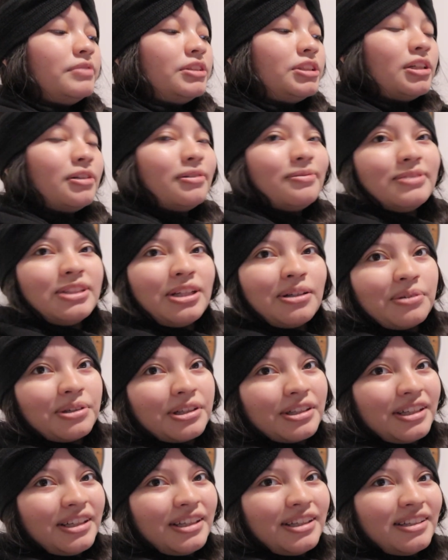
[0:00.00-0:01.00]
So don't
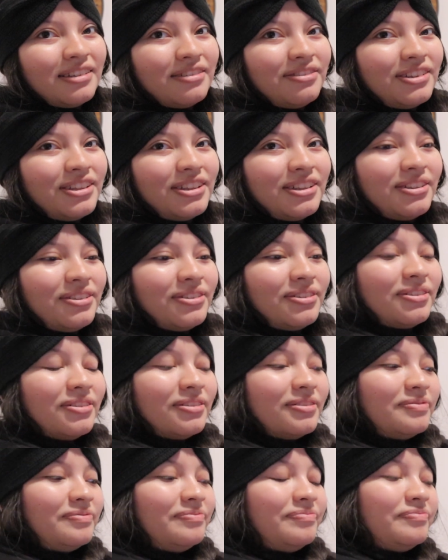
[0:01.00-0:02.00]
worry if
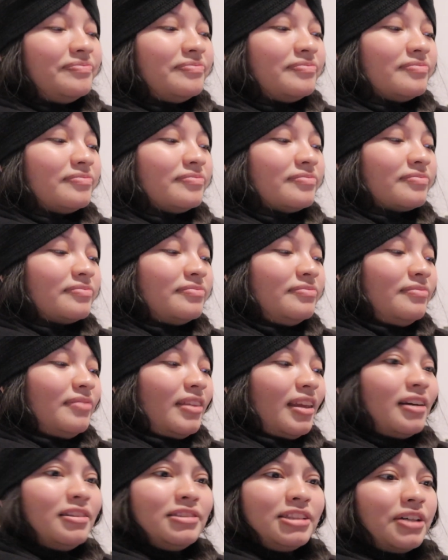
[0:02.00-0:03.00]
you
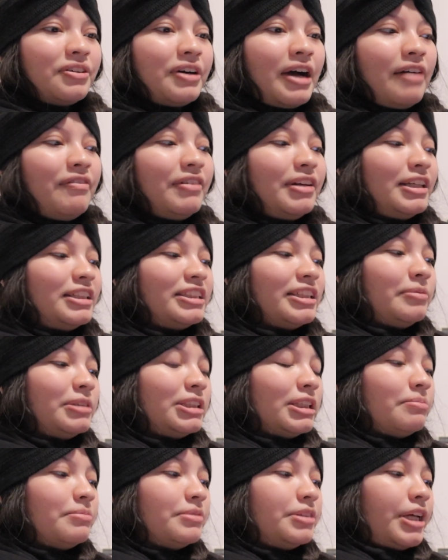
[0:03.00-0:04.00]
don't have any
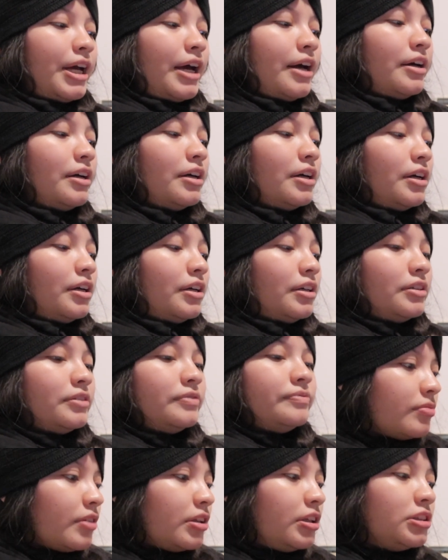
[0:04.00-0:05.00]
symptoms yet.
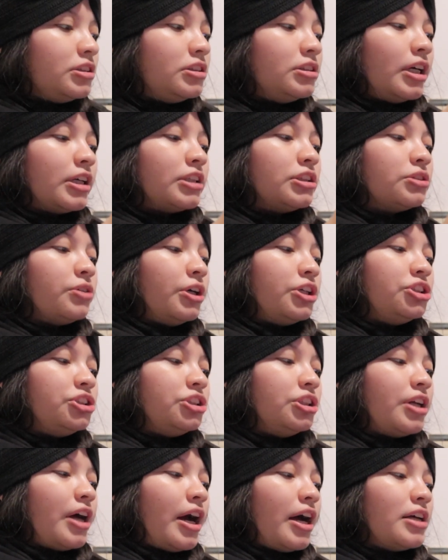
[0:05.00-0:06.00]
This next
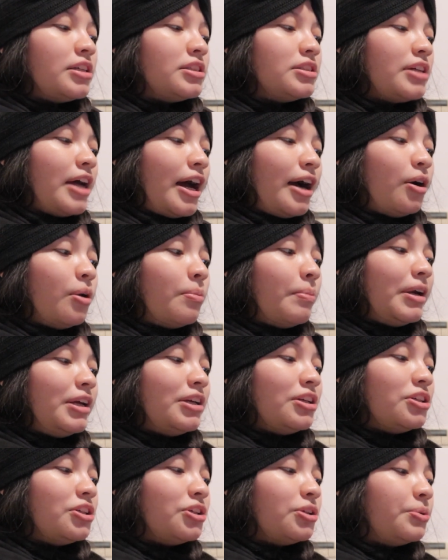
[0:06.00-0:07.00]
question asked, how am I
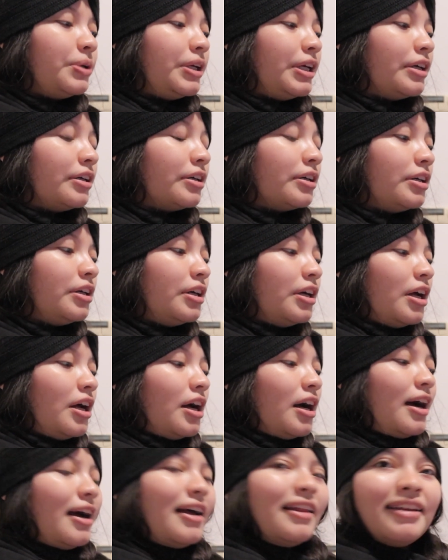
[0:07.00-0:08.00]
doing?
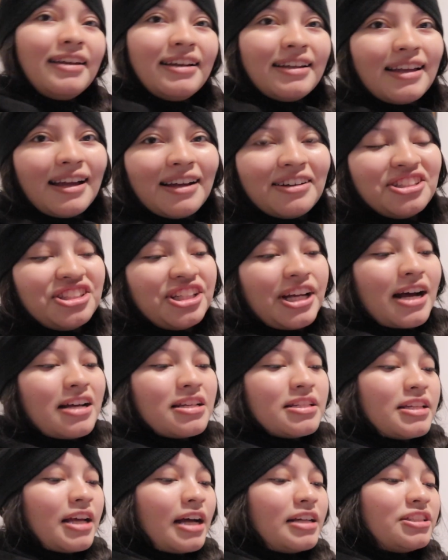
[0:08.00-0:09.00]
I like how she
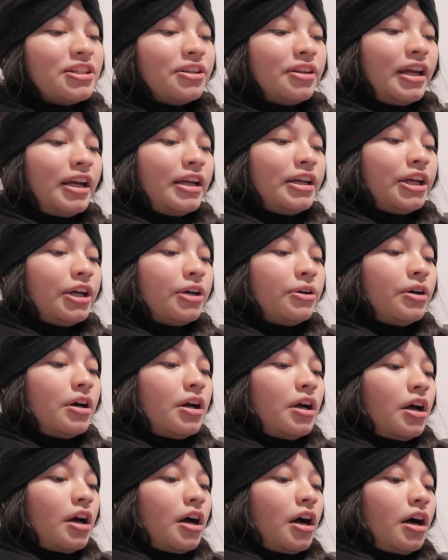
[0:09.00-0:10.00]
asked that, so thank you.
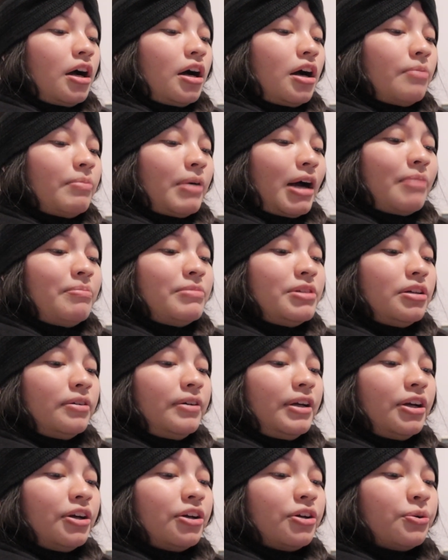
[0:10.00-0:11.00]
I'm
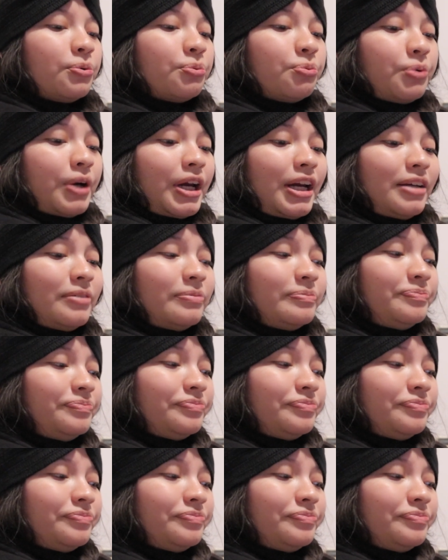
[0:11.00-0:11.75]
doing great.